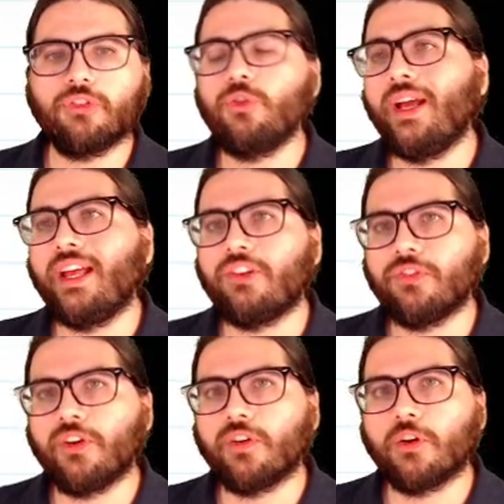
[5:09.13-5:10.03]
s
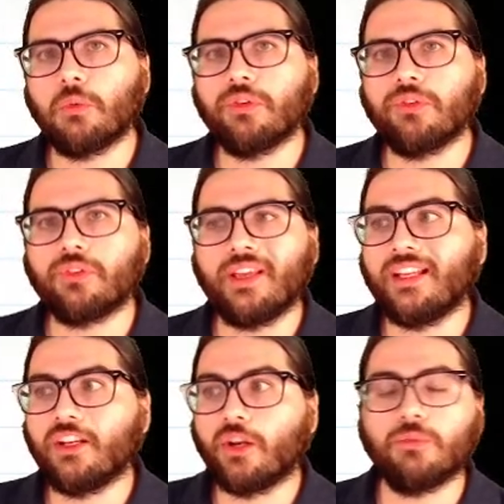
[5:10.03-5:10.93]
variables, and
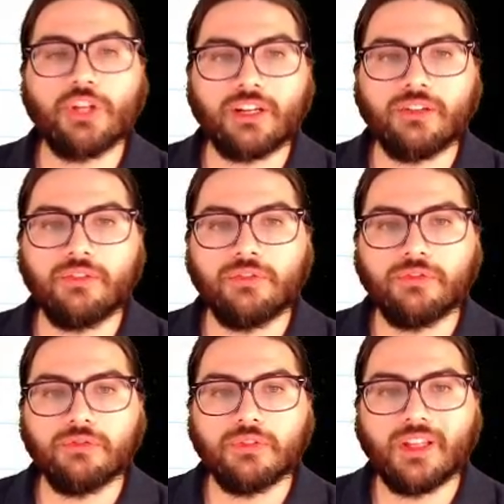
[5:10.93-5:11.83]
an objective,
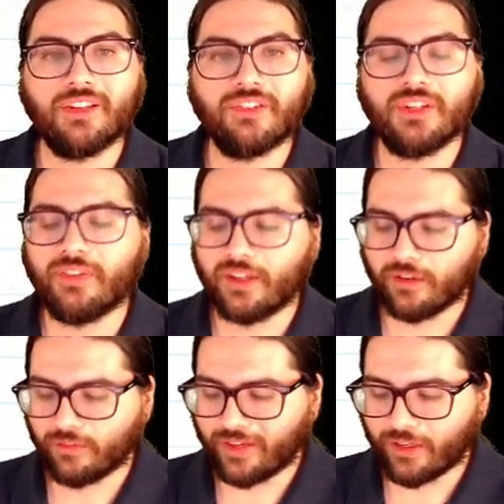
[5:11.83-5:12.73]
a z
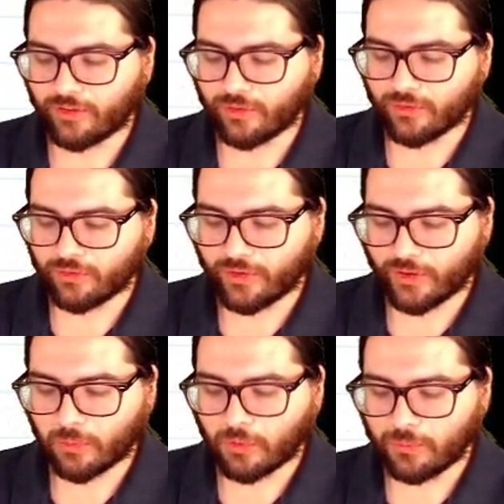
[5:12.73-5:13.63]
value
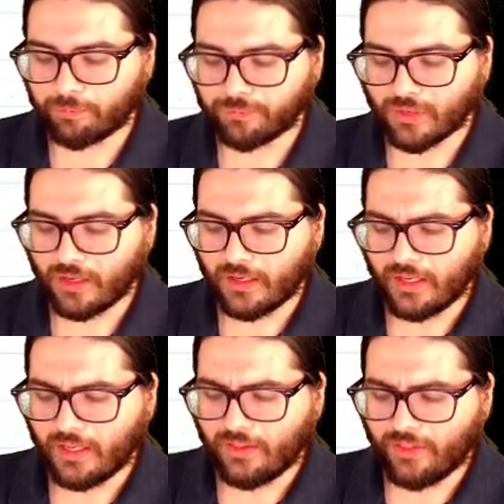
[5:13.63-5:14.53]
variable.
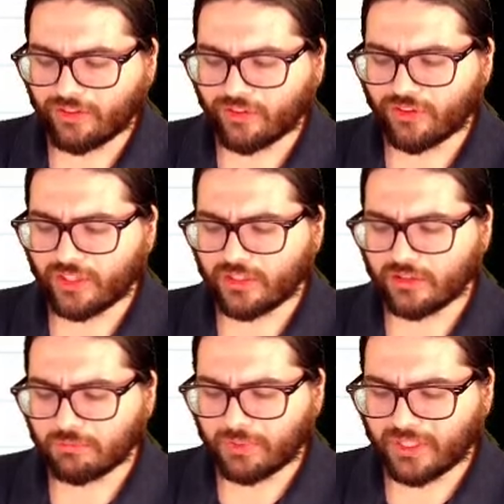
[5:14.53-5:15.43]
This thing,
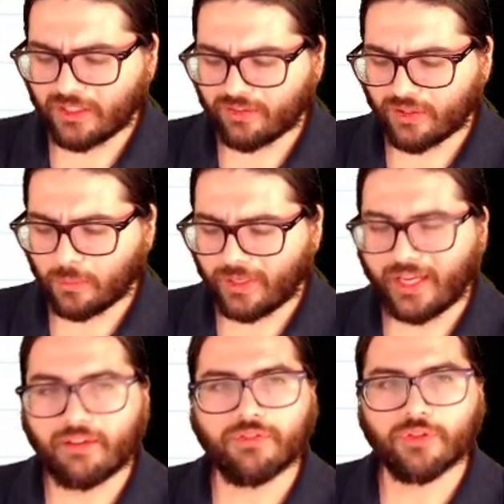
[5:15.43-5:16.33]
because it would
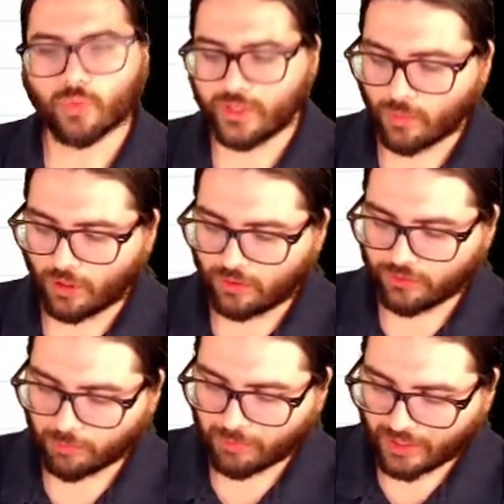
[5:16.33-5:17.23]
have three rows, the
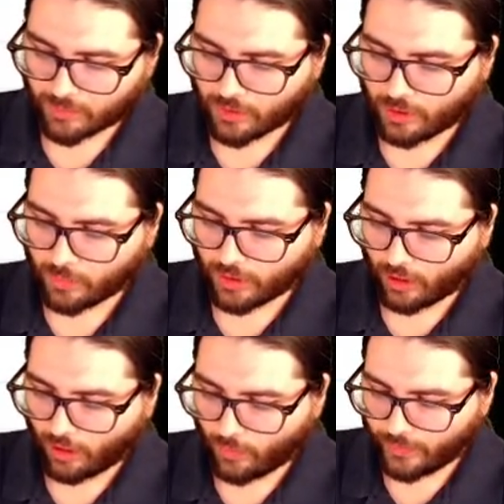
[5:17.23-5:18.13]
bottom row would
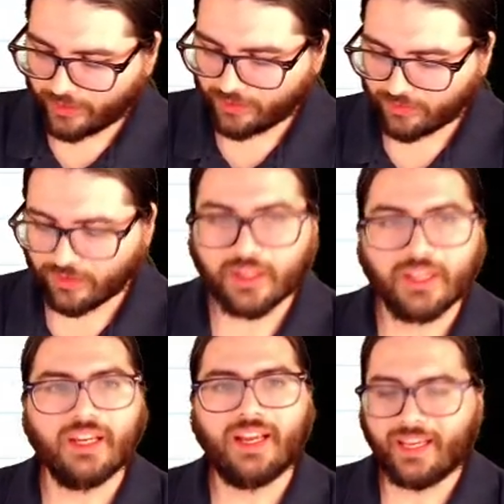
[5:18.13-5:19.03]
always
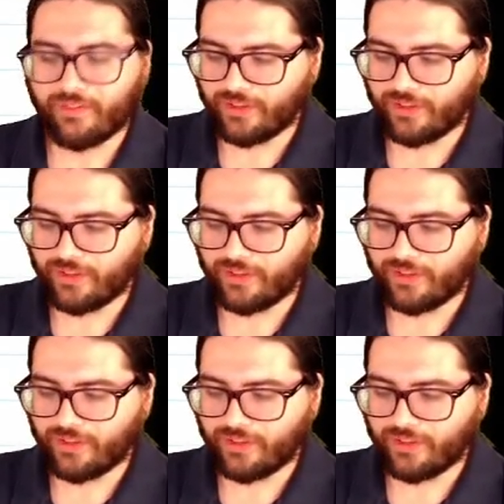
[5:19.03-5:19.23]
have its